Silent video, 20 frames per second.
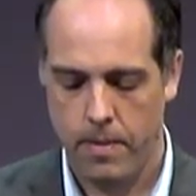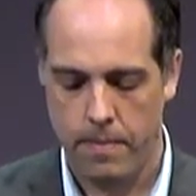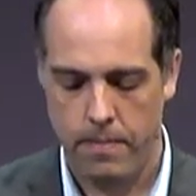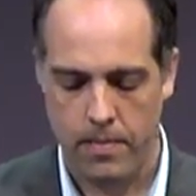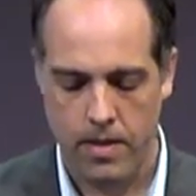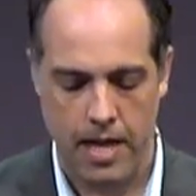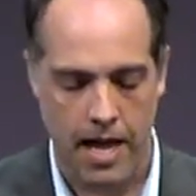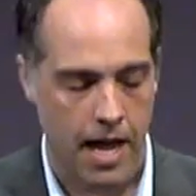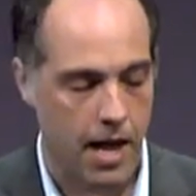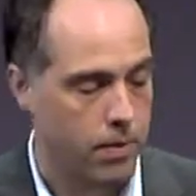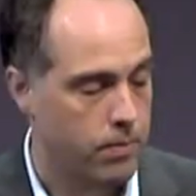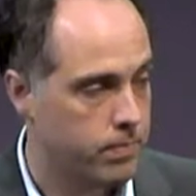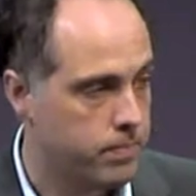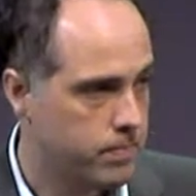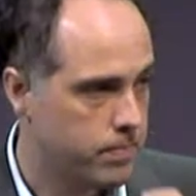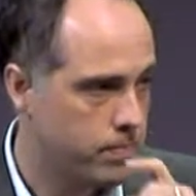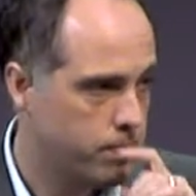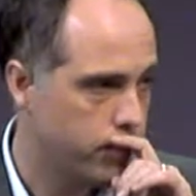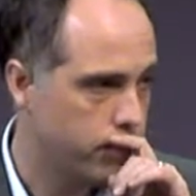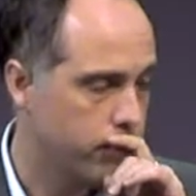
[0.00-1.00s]
Now,
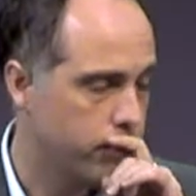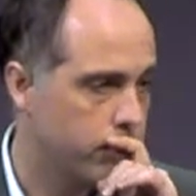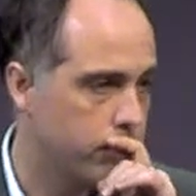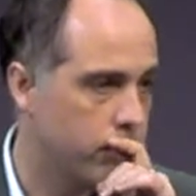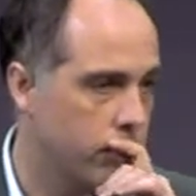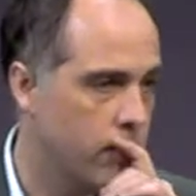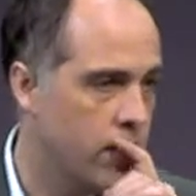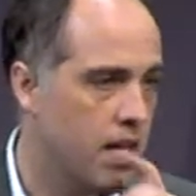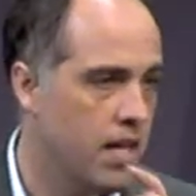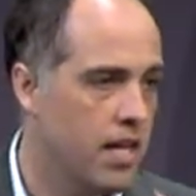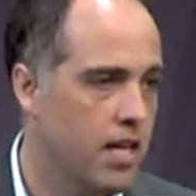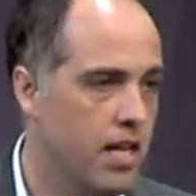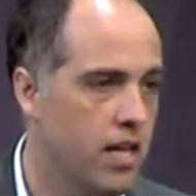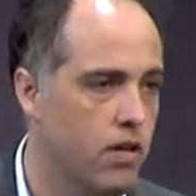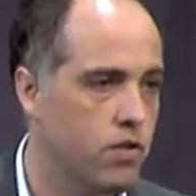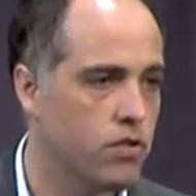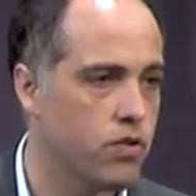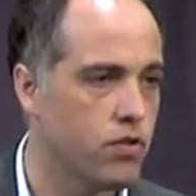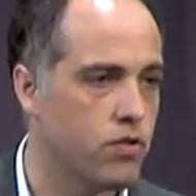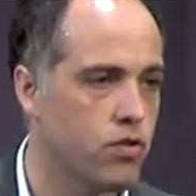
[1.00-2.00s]

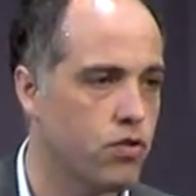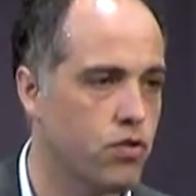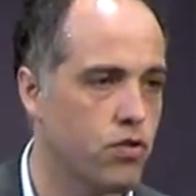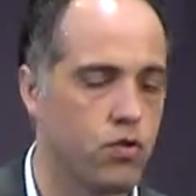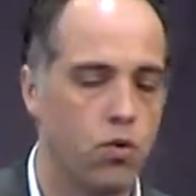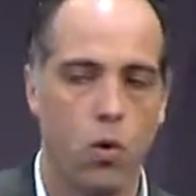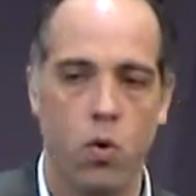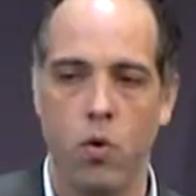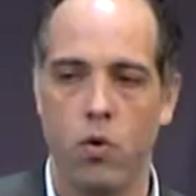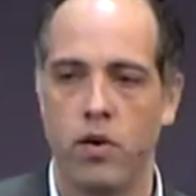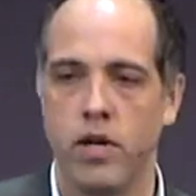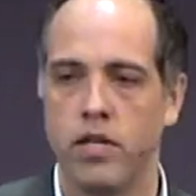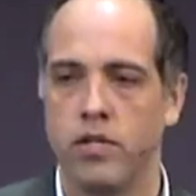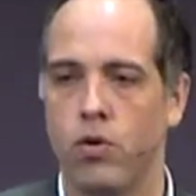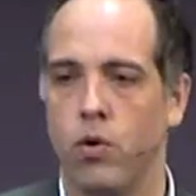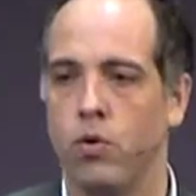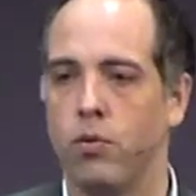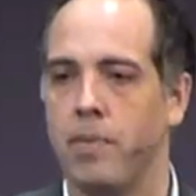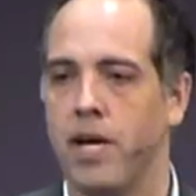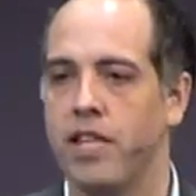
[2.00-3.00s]
here's a story
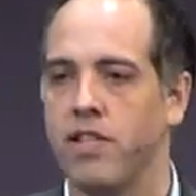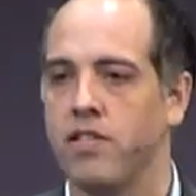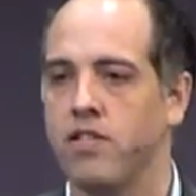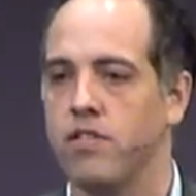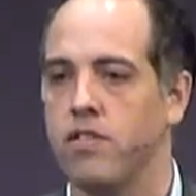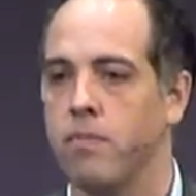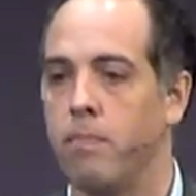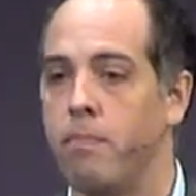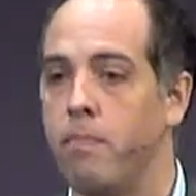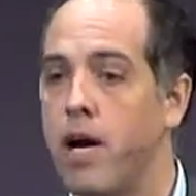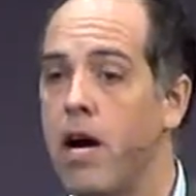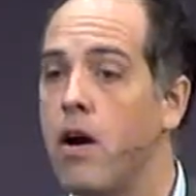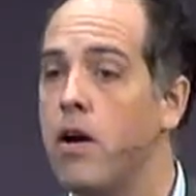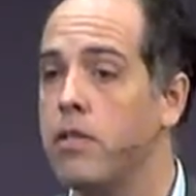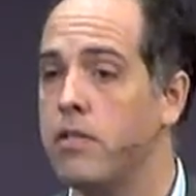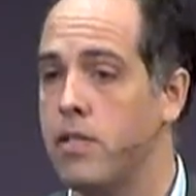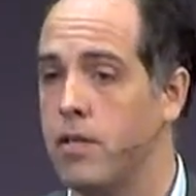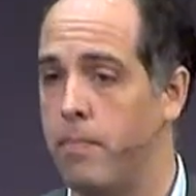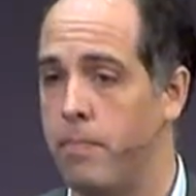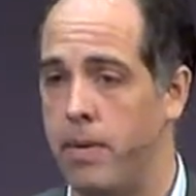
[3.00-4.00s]
told by the
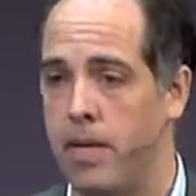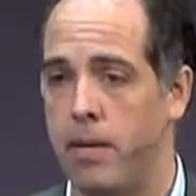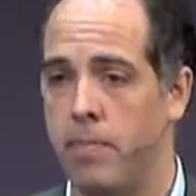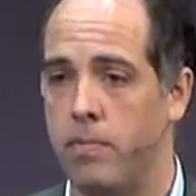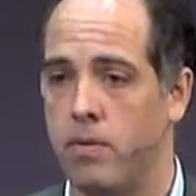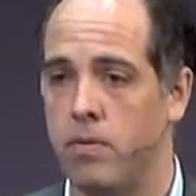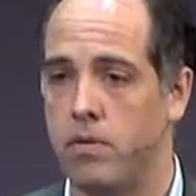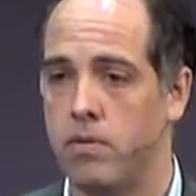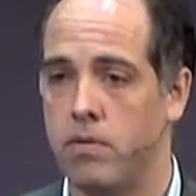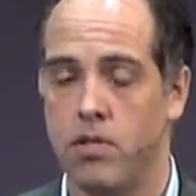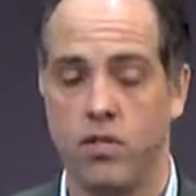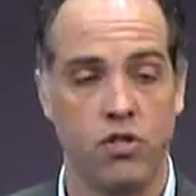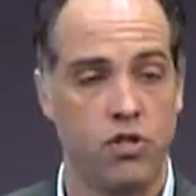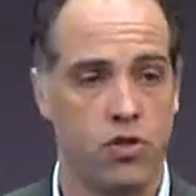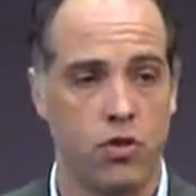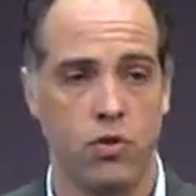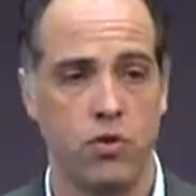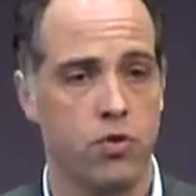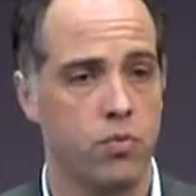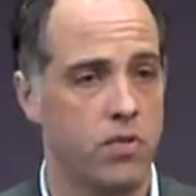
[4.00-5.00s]
Samaritan people. The
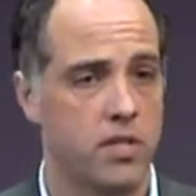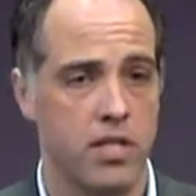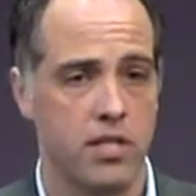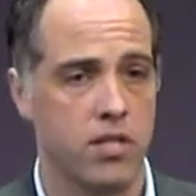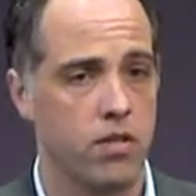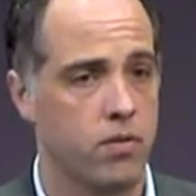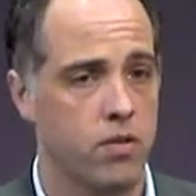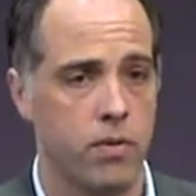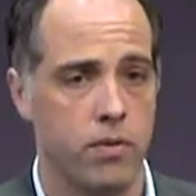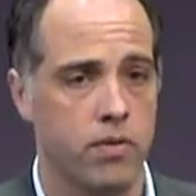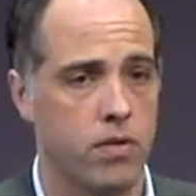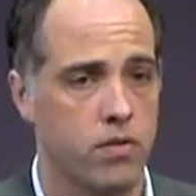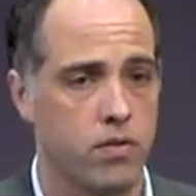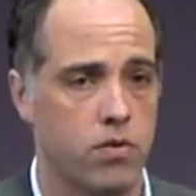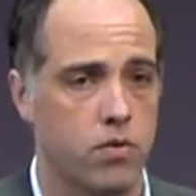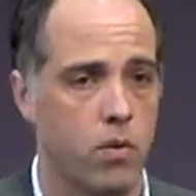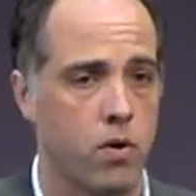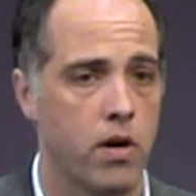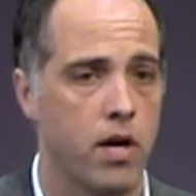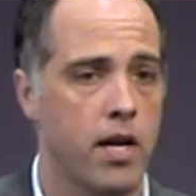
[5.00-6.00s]
Jews would disagree with this
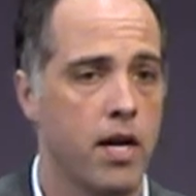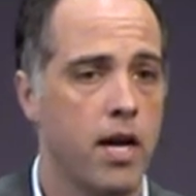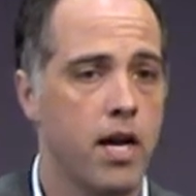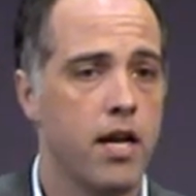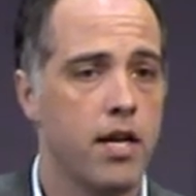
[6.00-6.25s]
story.